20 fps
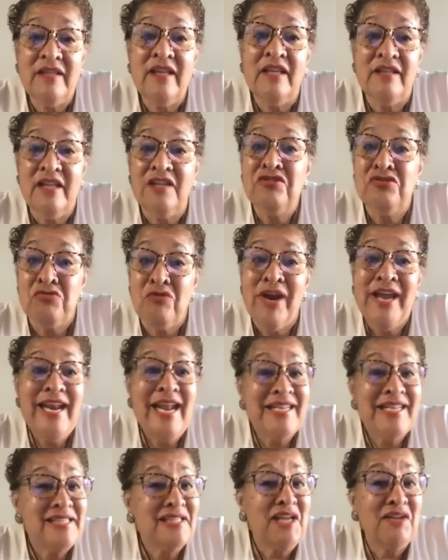The train
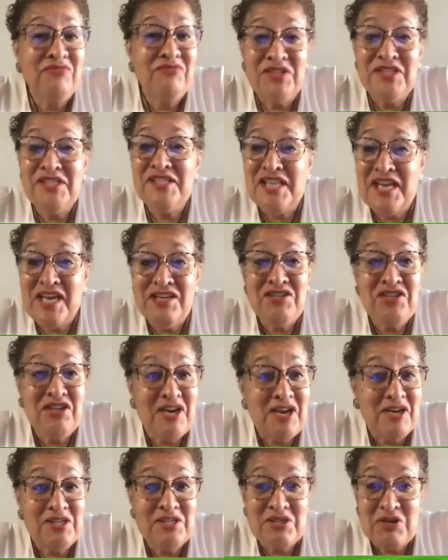has left the station
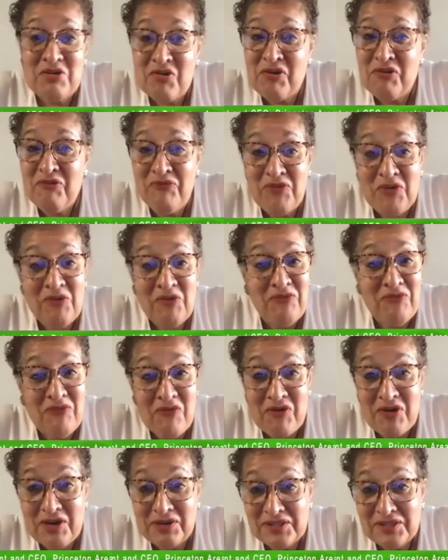and it's going full
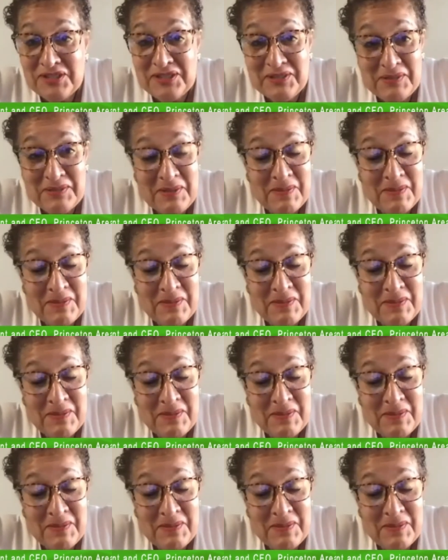force.